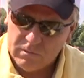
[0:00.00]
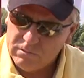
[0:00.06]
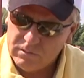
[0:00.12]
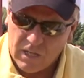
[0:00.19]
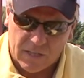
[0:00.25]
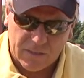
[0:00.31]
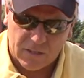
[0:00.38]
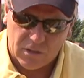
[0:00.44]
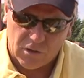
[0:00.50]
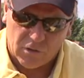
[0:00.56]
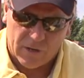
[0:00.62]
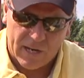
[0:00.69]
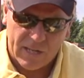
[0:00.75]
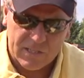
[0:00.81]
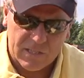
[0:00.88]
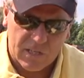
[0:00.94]
Nothing
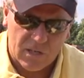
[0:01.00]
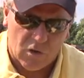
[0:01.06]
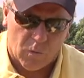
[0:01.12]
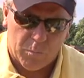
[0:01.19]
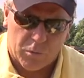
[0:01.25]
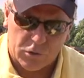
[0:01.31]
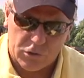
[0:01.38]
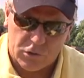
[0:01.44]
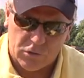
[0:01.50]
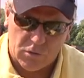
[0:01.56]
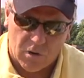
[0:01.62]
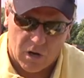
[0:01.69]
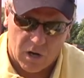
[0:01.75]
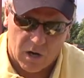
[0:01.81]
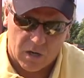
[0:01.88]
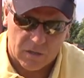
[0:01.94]
crazy, don't push too
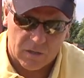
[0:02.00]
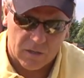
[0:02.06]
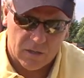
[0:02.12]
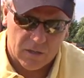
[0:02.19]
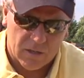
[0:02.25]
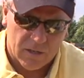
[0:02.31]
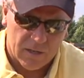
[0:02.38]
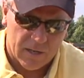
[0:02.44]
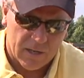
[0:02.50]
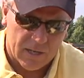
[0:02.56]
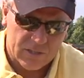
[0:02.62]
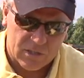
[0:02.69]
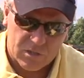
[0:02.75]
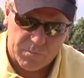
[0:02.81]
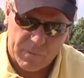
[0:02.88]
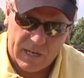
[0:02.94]
hard,
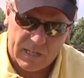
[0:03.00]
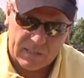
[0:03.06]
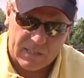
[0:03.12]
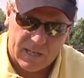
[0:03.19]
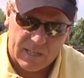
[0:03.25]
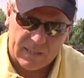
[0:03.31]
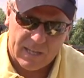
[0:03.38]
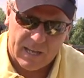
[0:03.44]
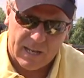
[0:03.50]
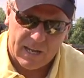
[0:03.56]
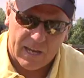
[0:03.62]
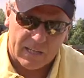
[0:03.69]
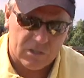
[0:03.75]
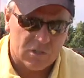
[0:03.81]
and just maintain that edge.